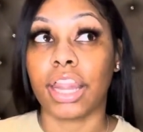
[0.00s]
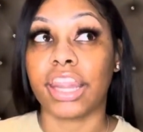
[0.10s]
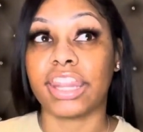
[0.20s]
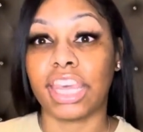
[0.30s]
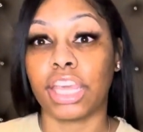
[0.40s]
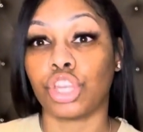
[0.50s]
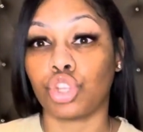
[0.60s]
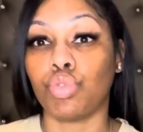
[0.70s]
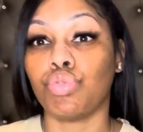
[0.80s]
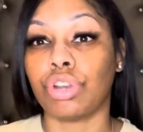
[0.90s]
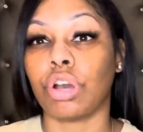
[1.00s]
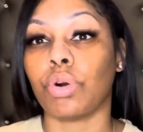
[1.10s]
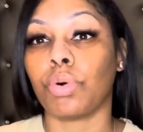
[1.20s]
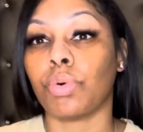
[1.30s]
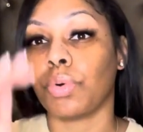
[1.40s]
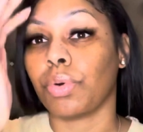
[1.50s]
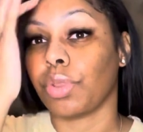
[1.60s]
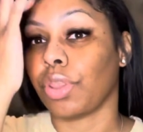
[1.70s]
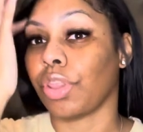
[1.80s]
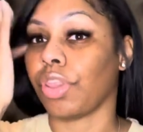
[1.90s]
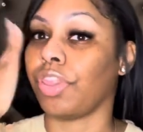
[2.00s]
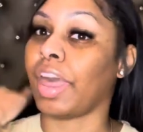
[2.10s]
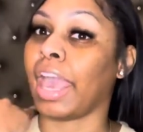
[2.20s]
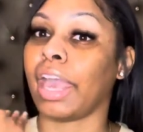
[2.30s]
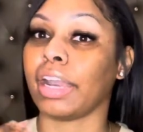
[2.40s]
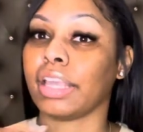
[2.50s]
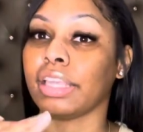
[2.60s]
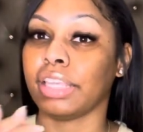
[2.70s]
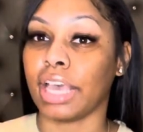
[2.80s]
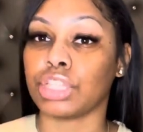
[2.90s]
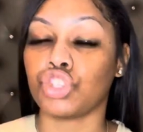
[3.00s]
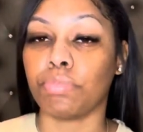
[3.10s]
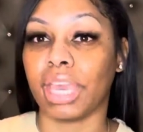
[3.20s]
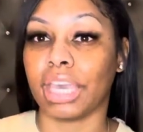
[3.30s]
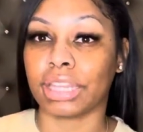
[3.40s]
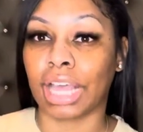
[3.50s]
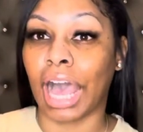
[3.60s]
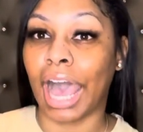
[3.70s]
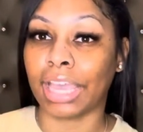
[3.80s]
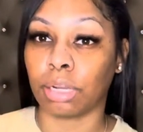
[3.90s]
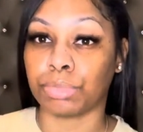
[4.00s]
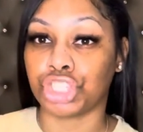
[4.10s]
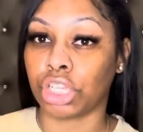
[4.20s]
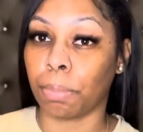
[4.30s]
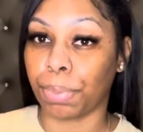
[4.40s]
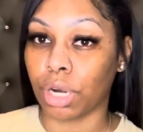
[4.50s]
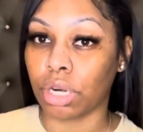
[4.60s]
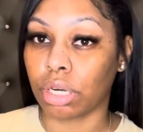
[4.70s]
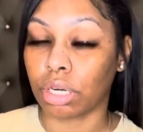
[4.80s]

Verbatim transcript: then you know that yes, you may get the item cheaper,